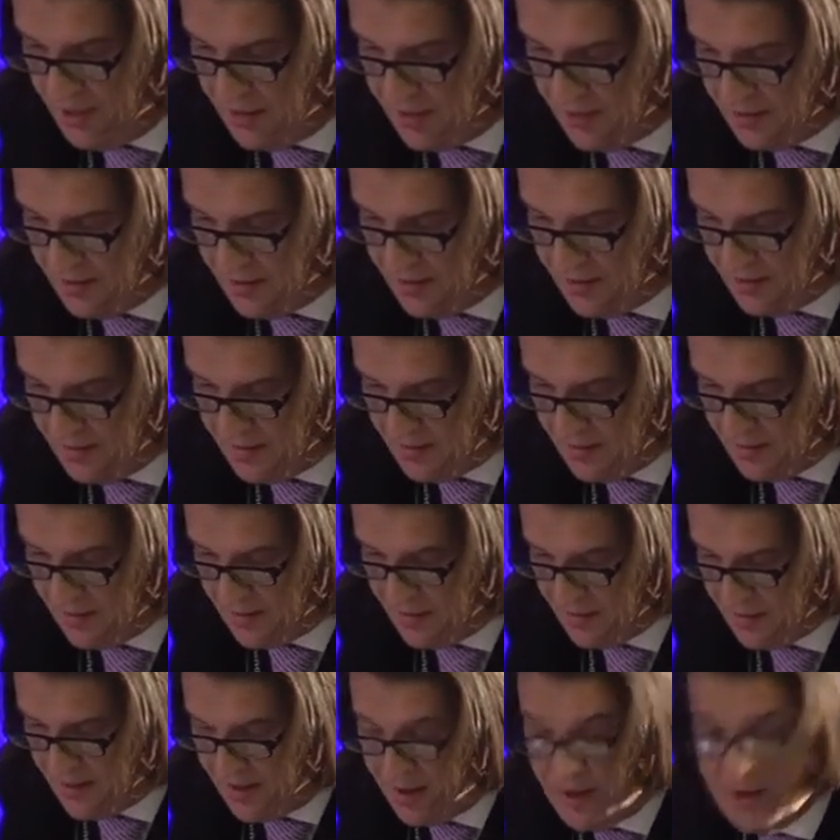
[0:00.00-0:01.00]

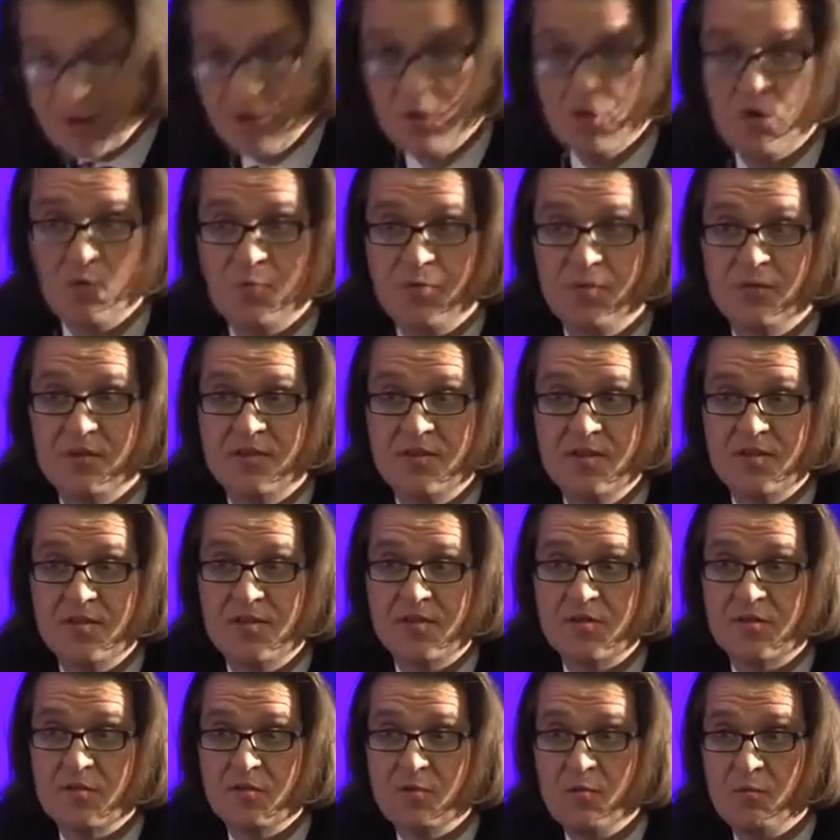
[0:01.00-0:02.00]
Uh, I hope
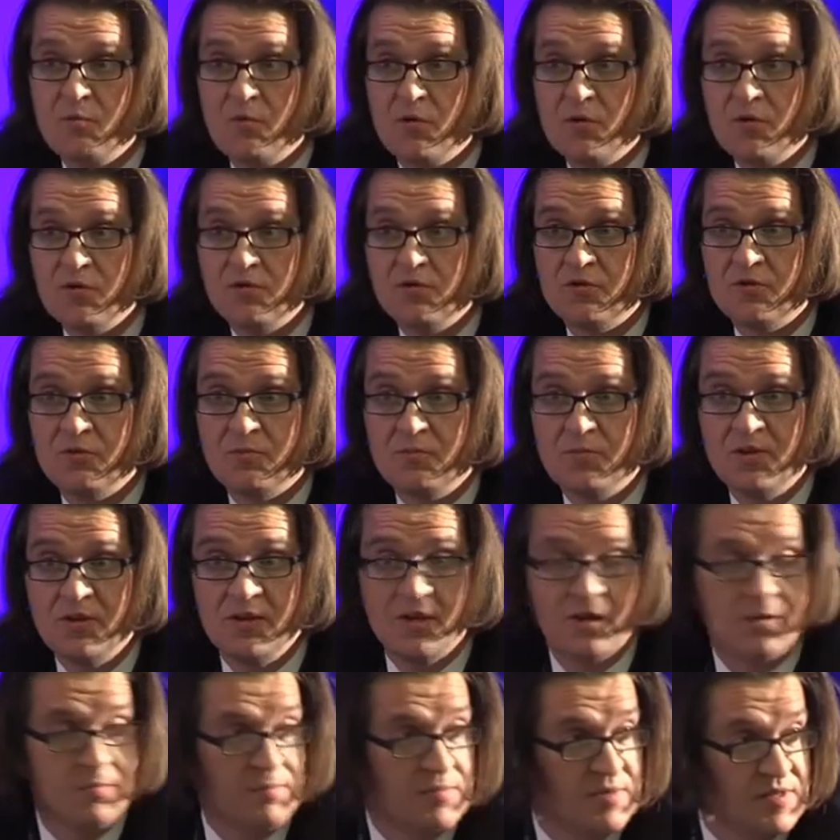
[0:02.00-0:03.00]
this won't
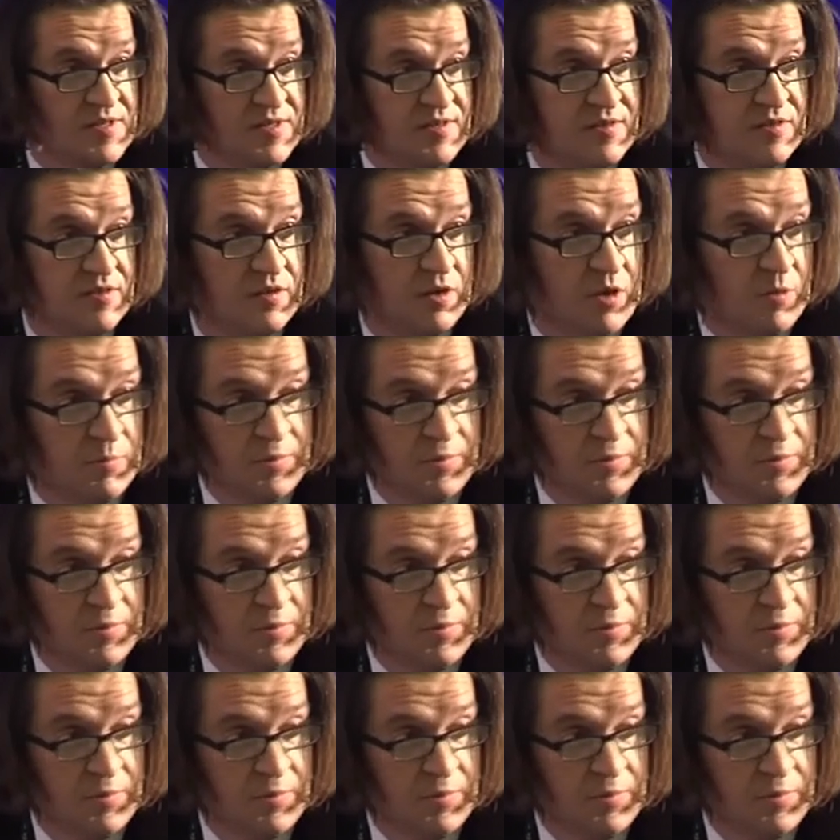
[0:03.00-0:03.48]
be a missed